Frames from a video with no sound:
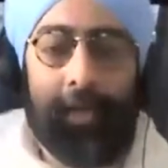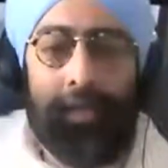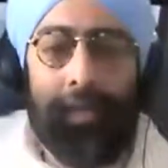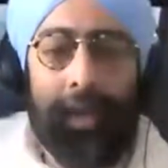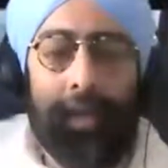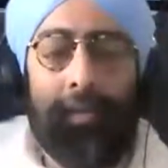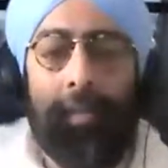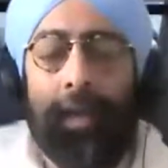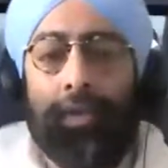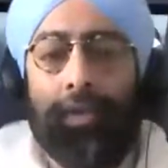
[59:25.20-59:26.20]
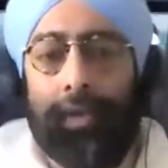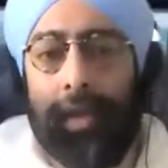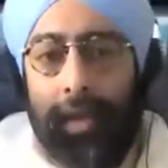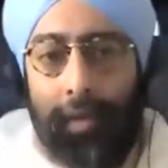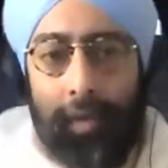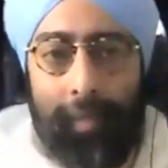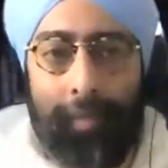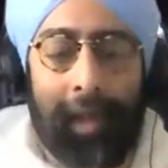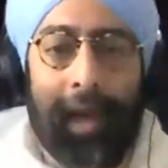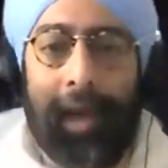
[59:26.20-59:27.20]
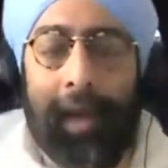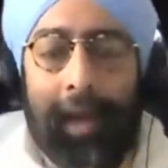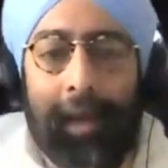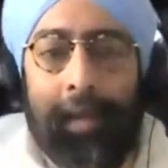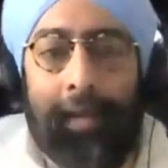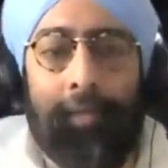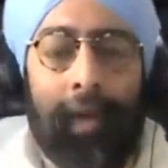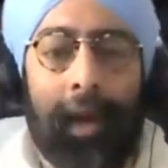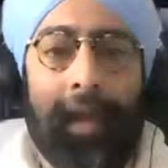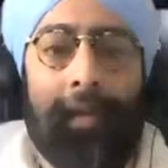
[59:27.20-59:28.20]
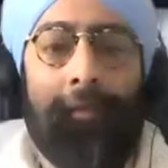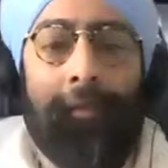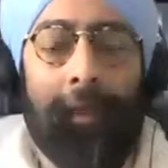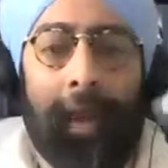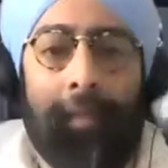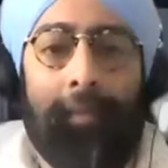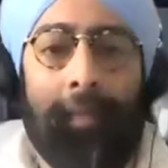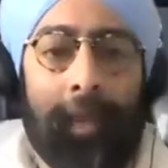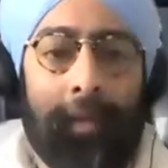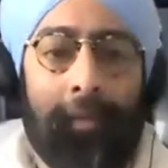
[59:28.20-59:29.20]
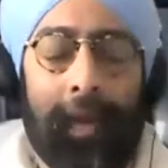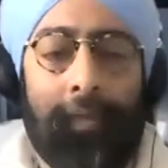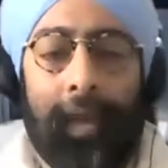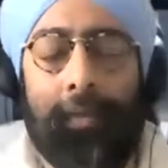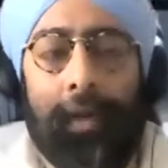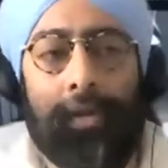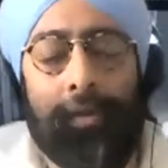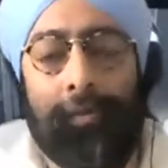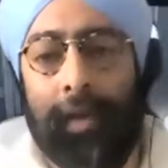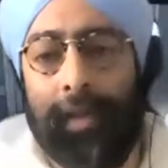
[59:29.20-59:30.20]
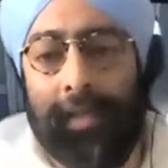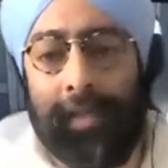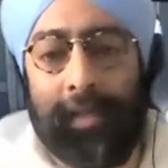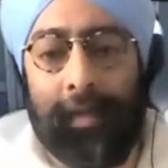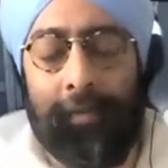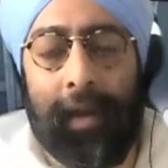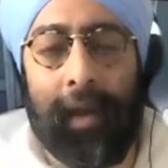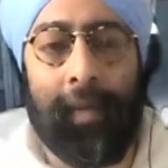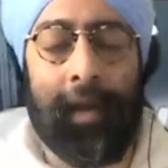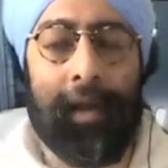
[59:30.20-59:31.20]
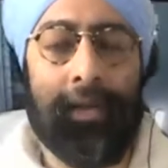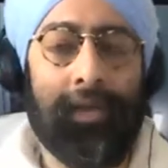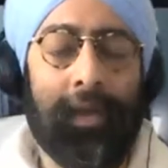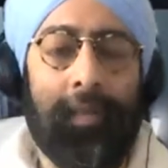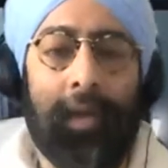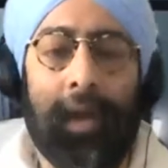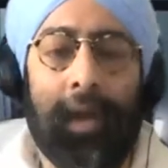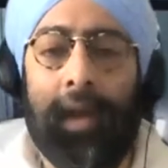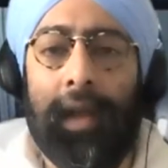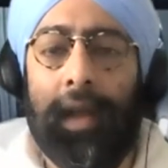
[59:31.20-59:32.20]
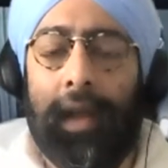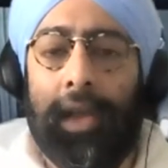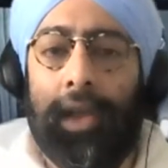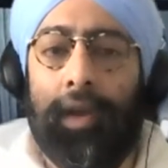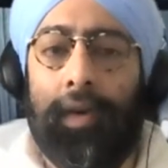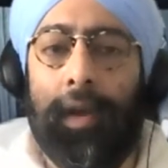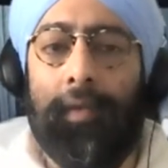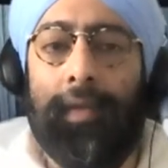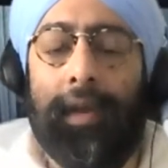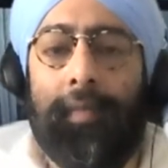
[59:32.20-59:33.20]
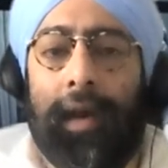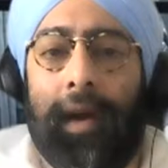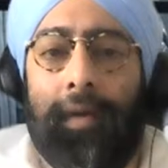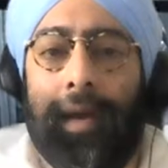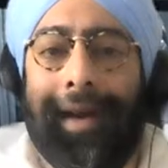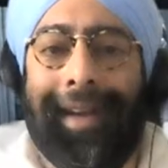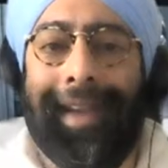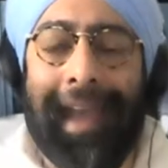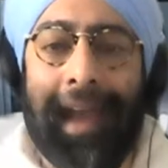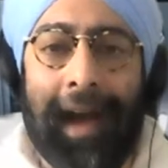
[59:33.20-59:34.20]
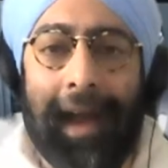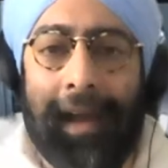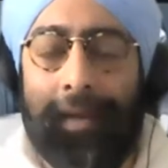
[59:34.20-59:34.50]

you need to make sure that you apply it in the right frame, in the right framework. So for instance, Frank made an interesting point. when you think about AI,